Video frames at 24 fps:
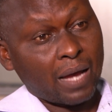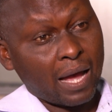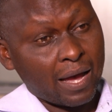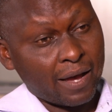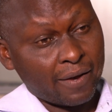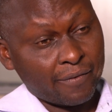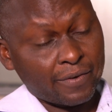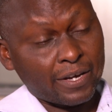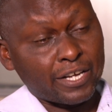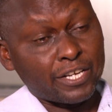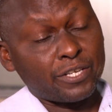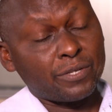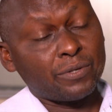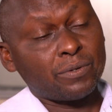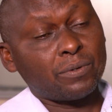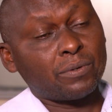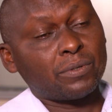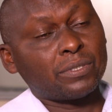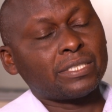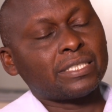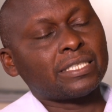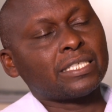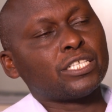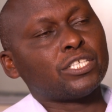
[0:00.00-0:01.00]
have a
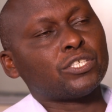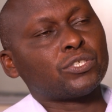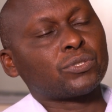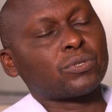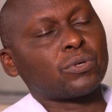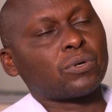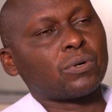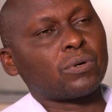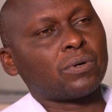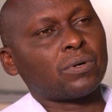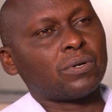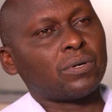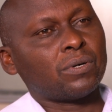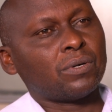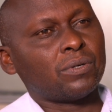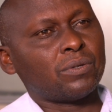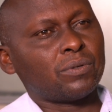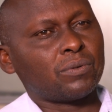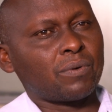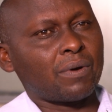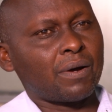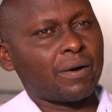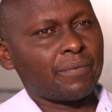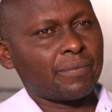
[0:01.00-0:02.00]
new seed stock
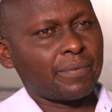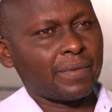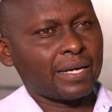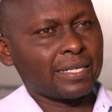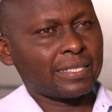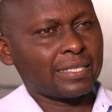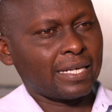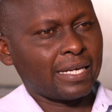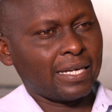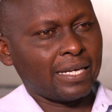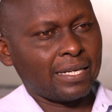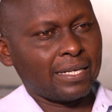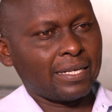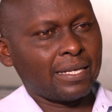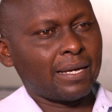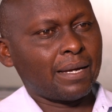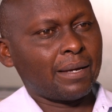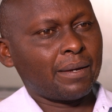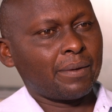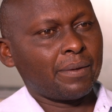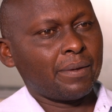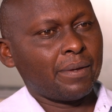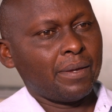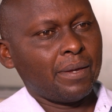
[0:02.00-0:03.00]
to have that
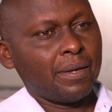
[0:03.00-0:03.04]
area